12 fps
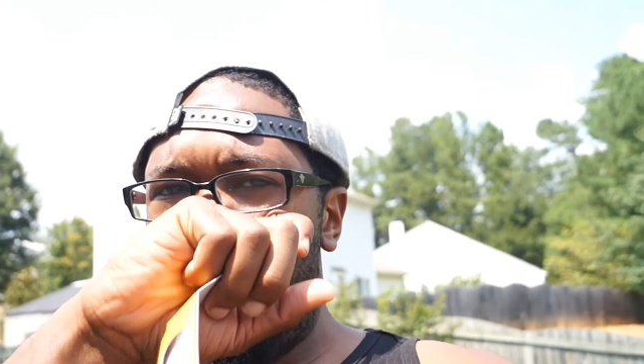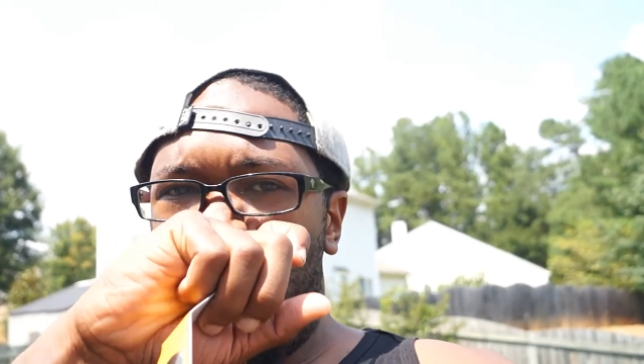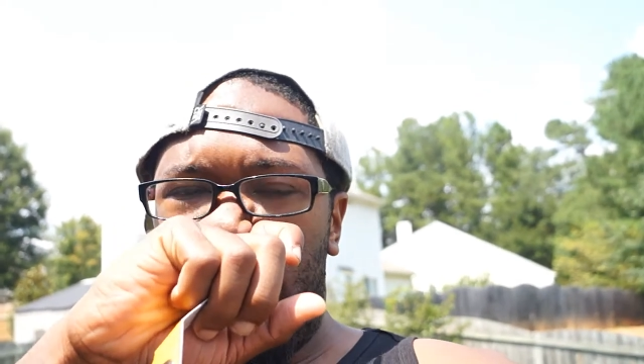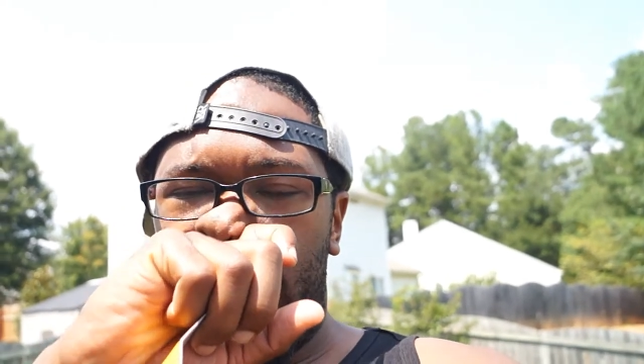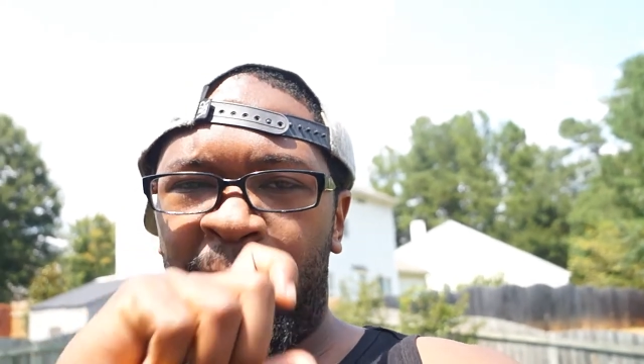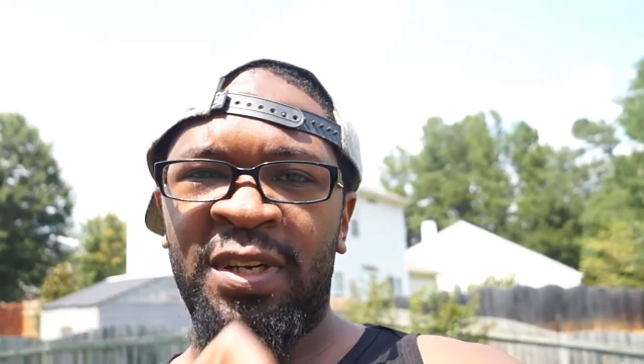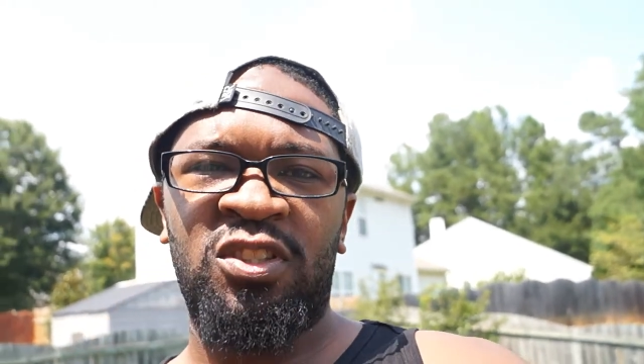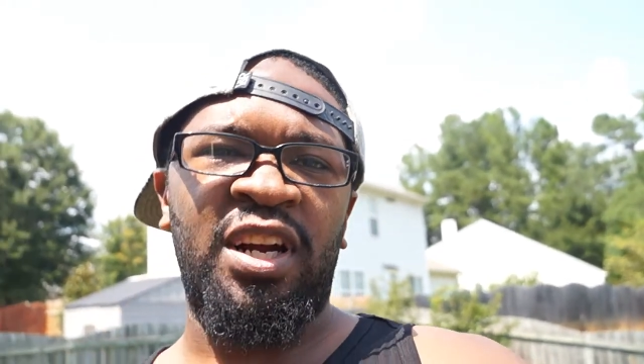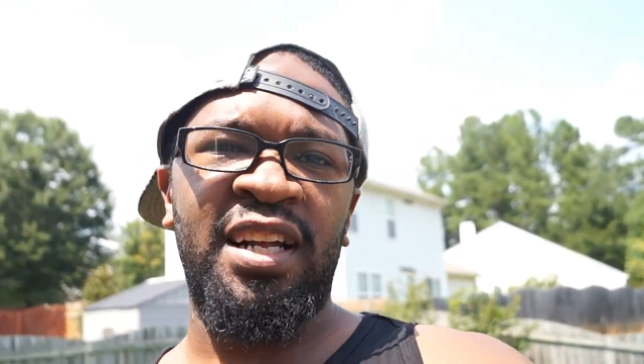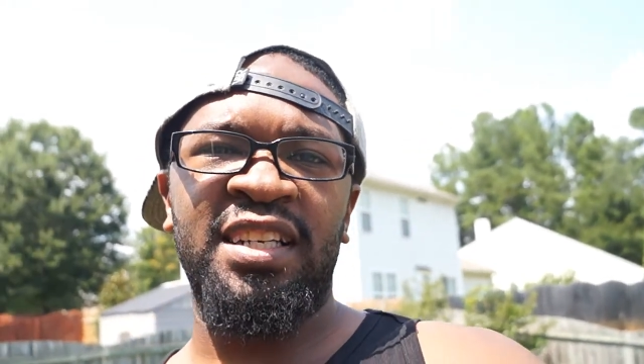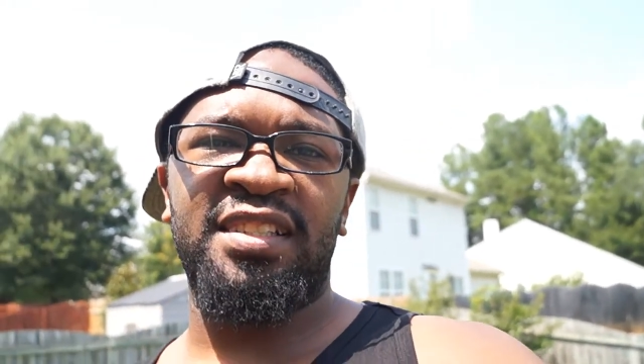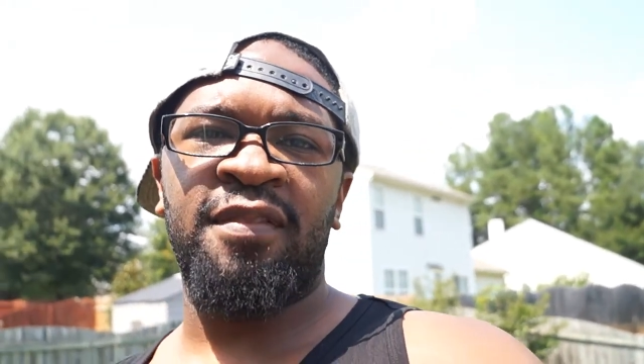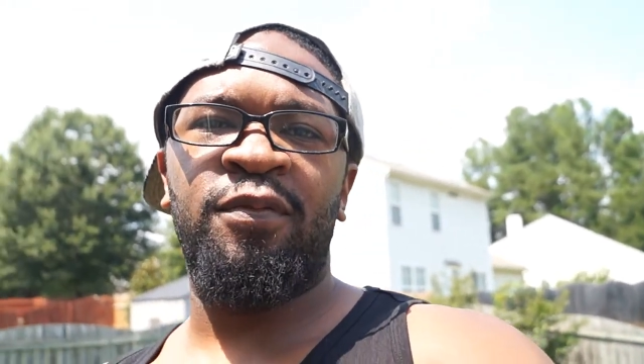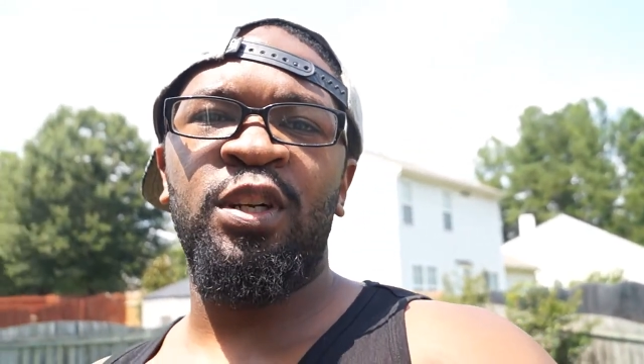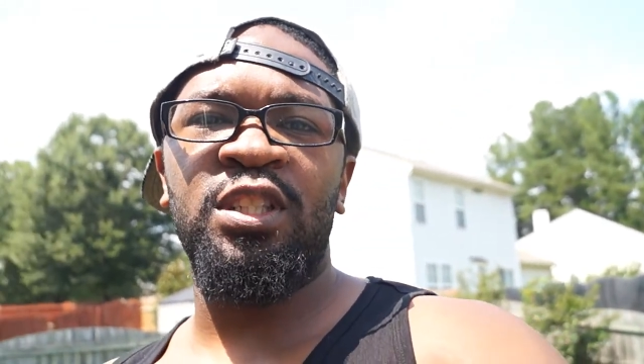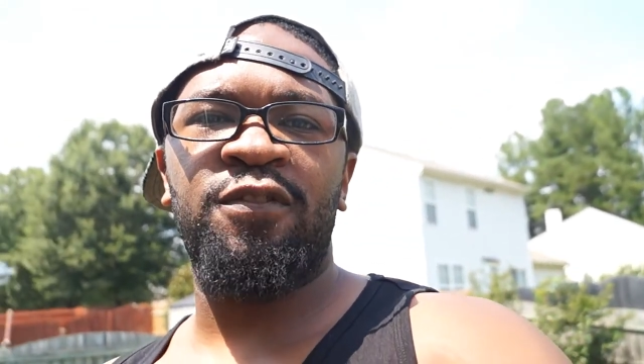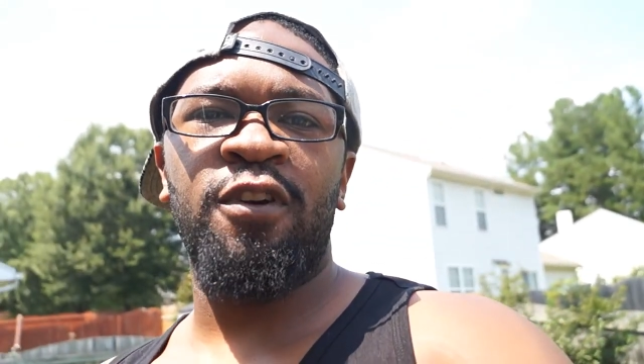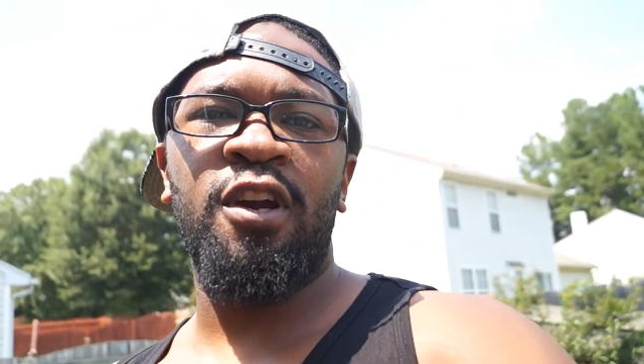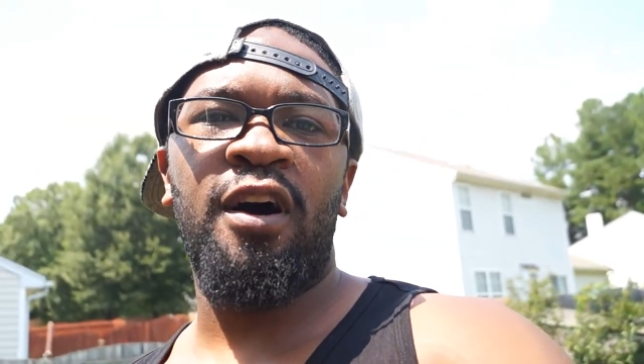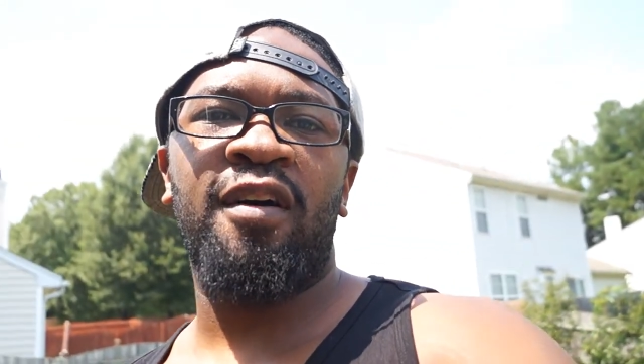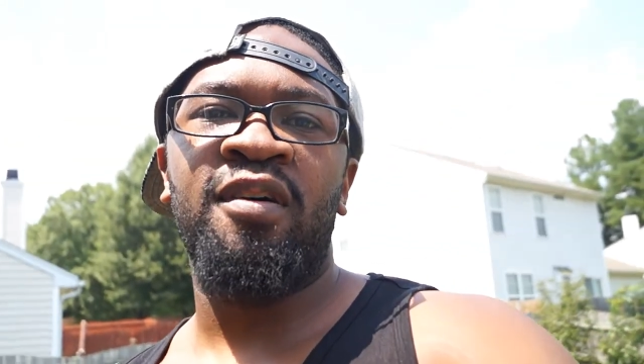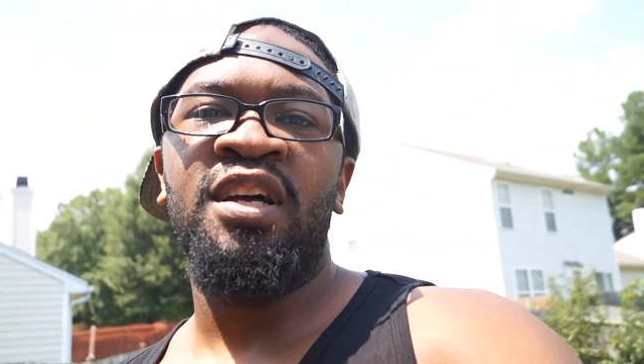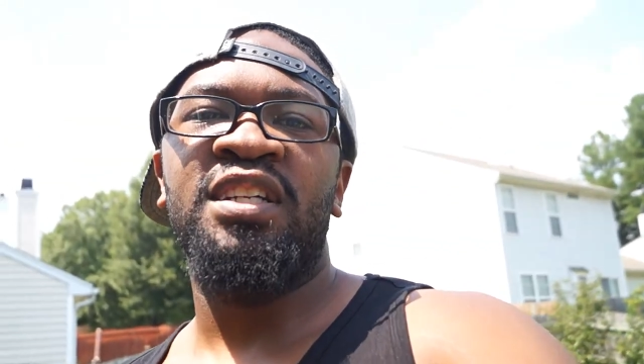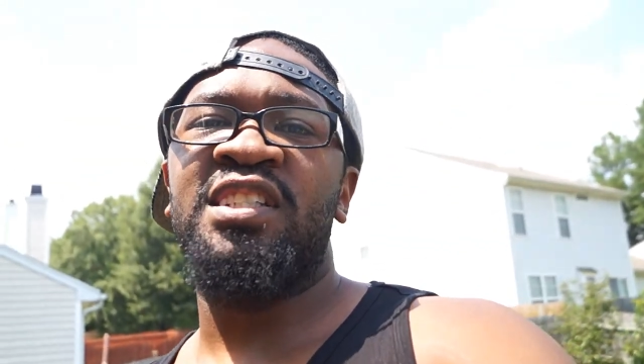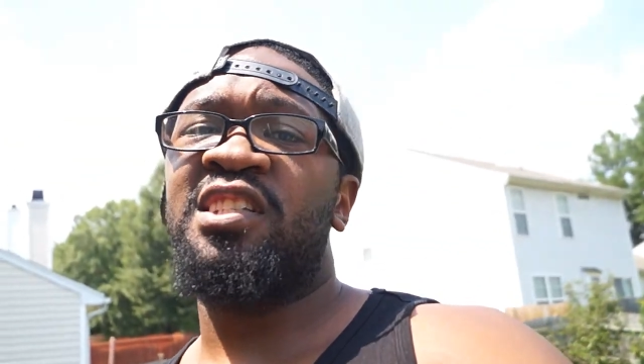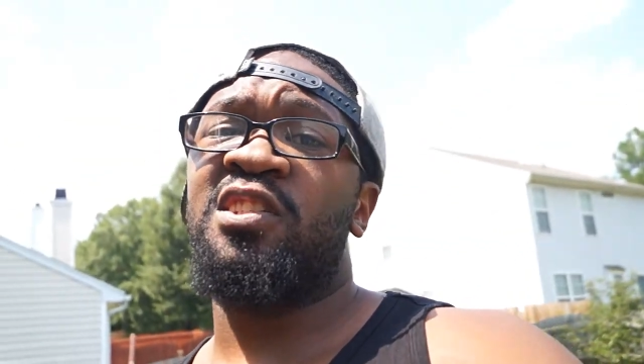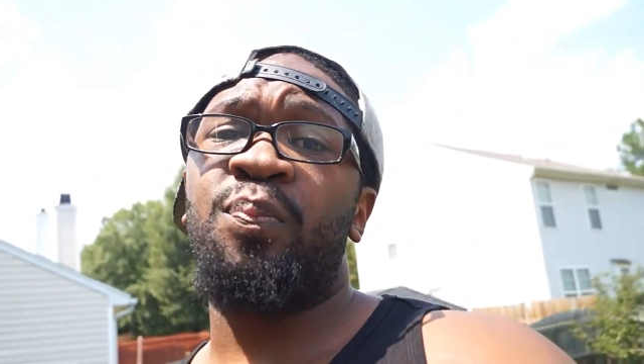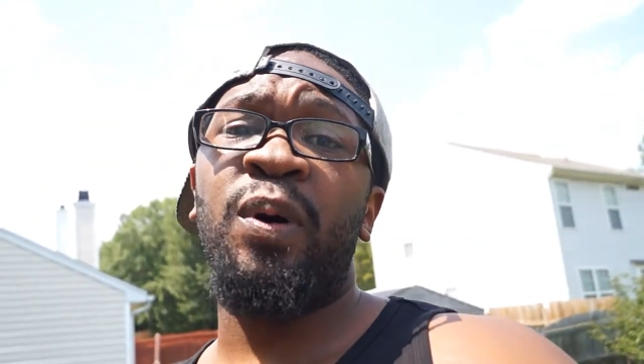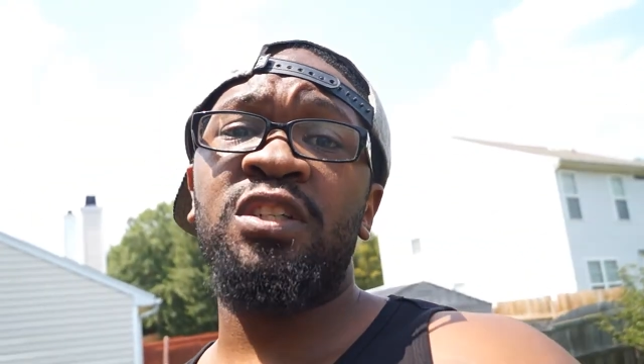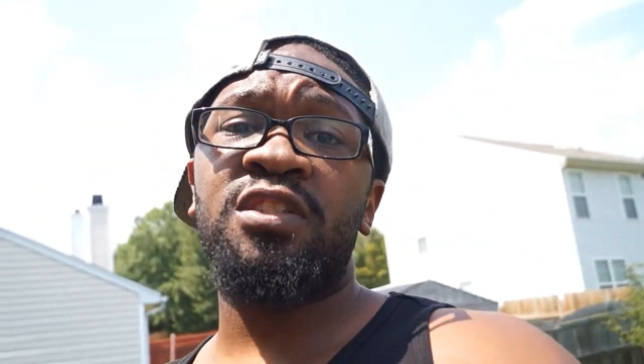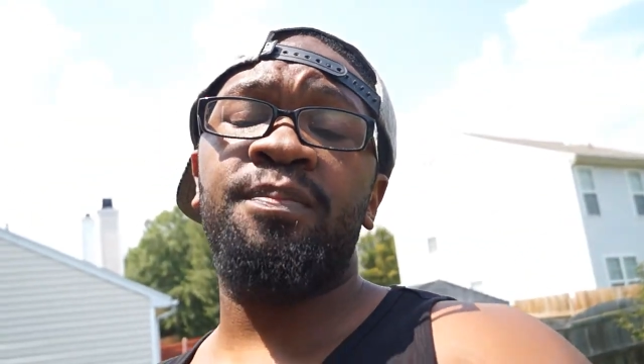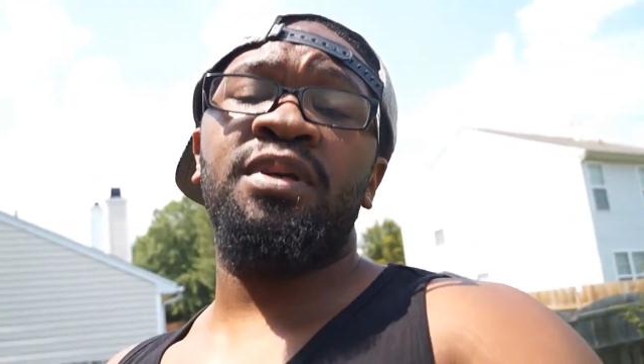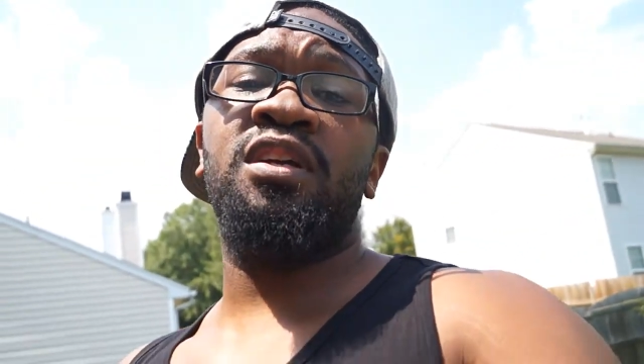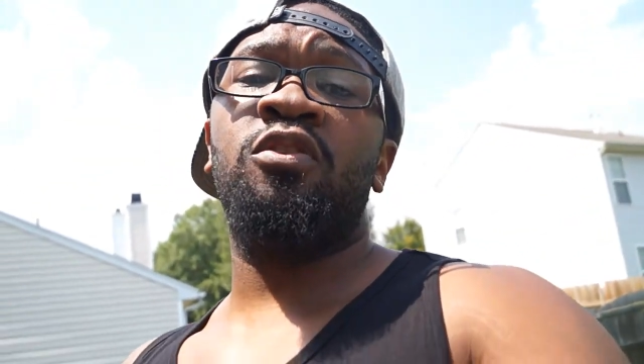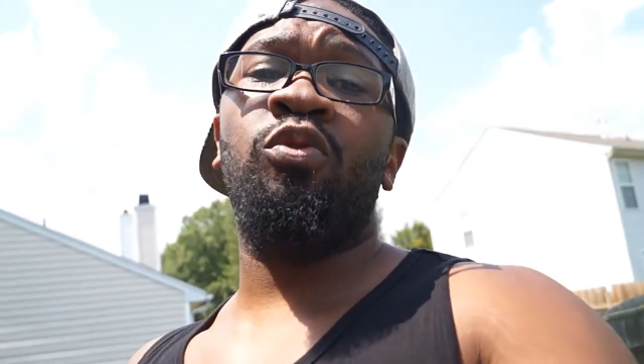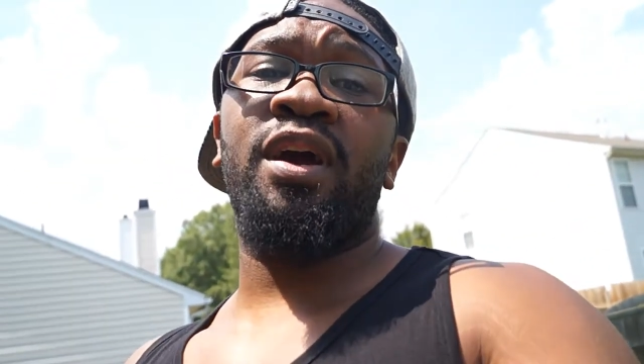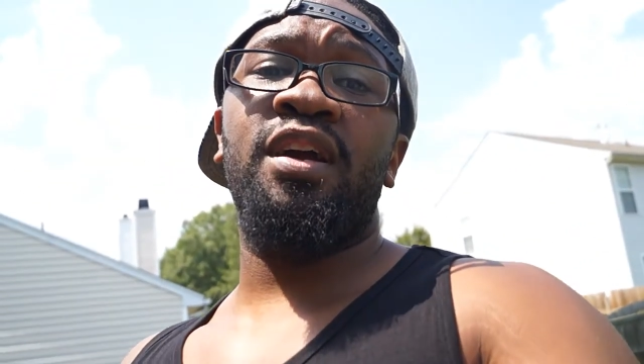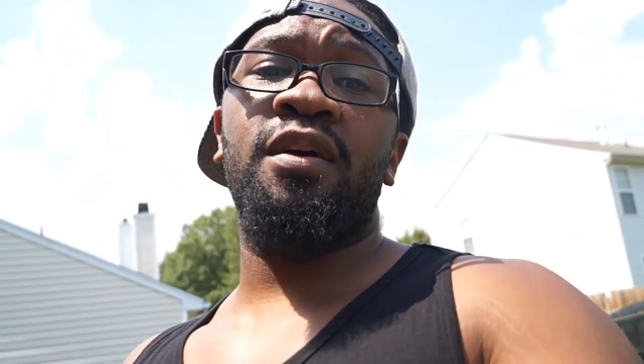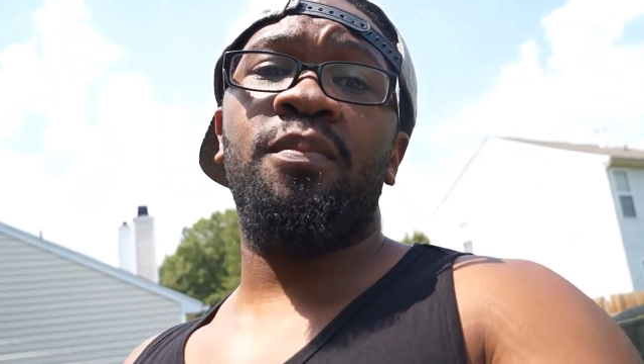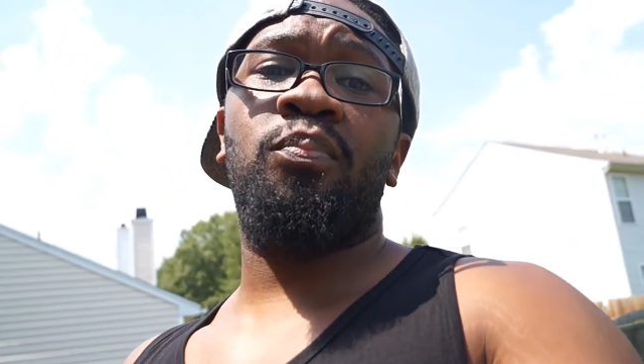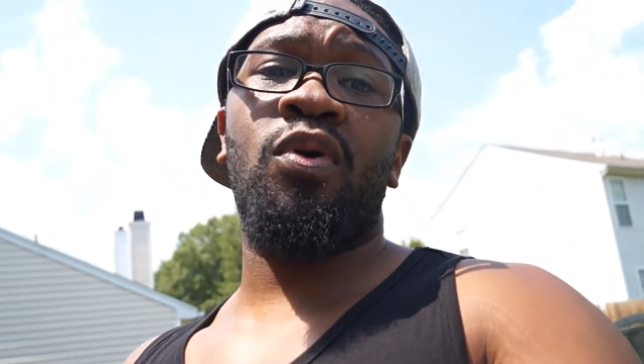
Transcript: and I'm gonna try to get some footage for y'all. This is supposed to be great